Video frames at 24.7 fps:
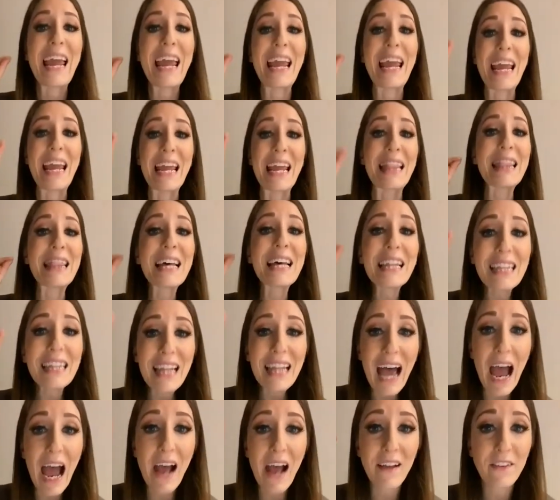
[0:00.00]
in the
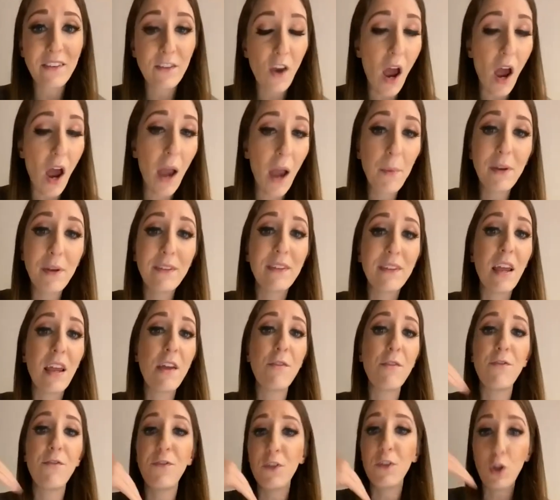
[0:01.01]
last, I would say
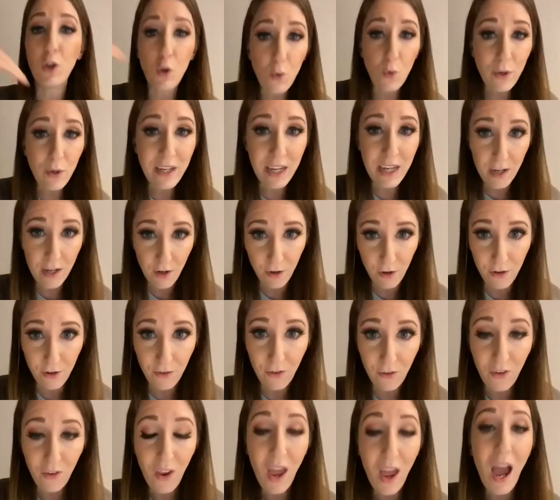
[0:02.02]
few
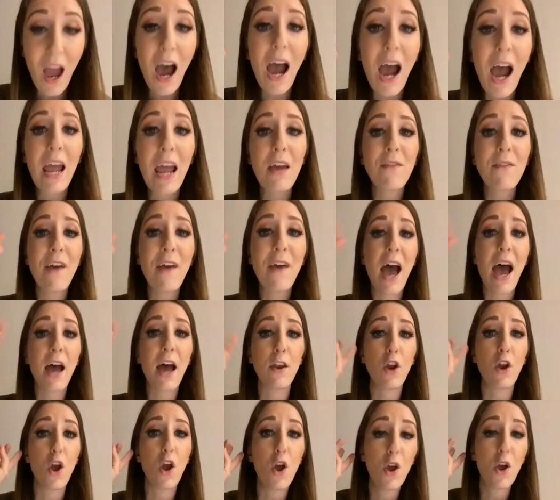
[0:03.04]
years, I have
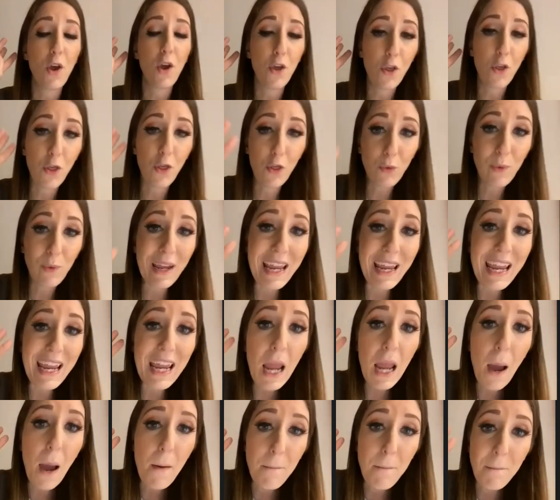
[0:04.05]
had
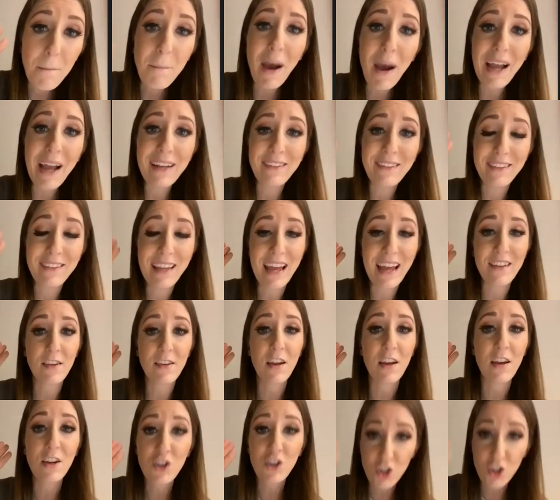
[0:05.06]
three mindset
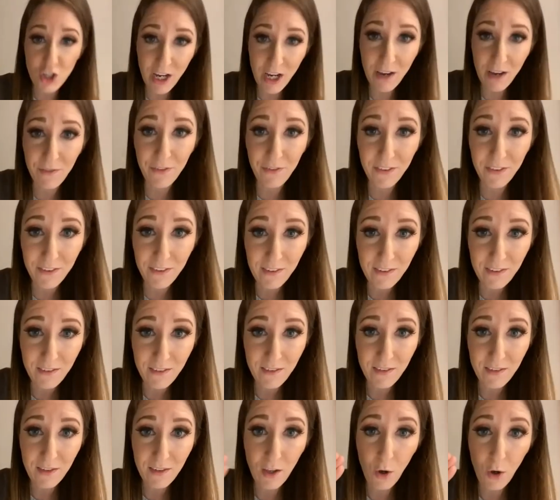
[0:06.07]
shifts.
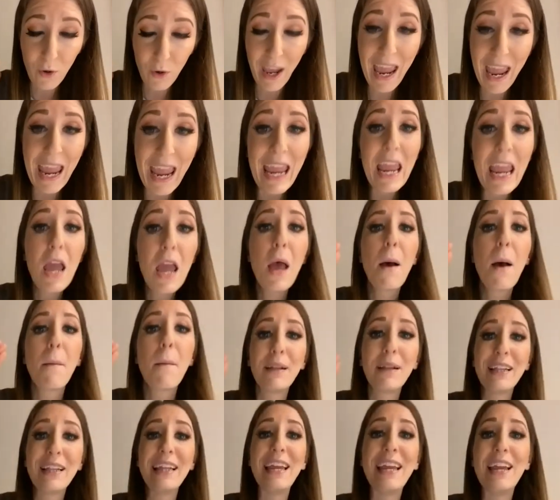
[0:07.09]
Okay
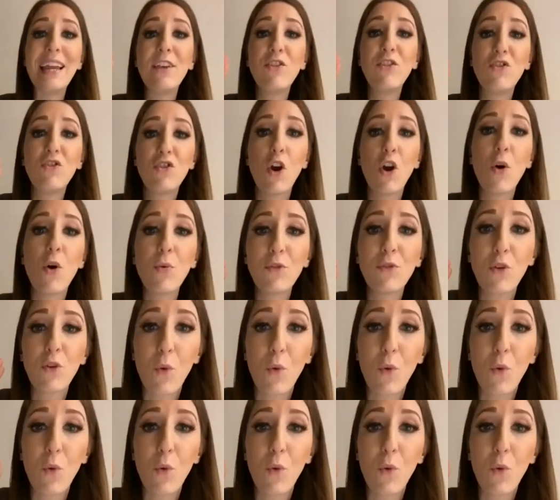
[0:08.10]
please don't